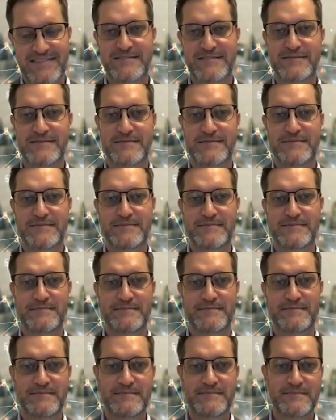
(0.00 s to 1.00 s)

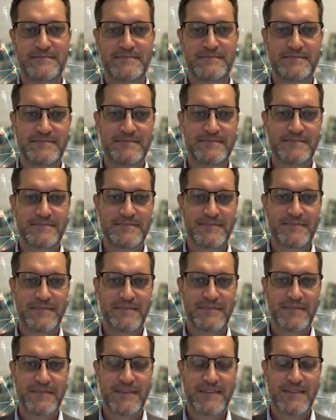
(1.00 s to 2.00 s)

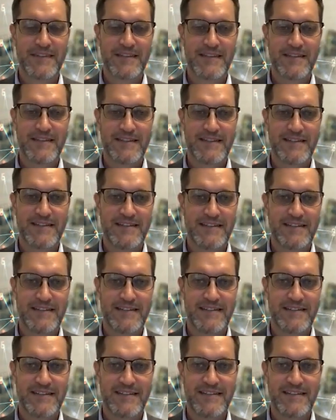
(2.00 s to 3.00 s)

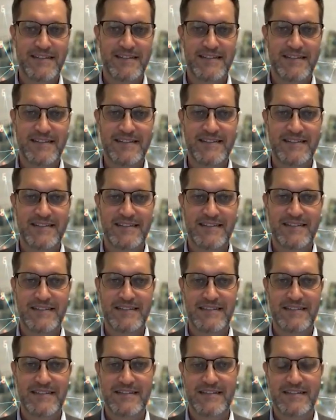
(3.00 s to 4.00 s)

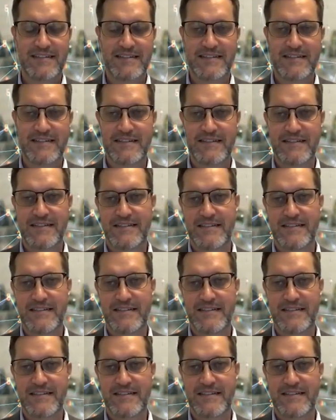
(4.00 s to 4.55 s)
(not speaking)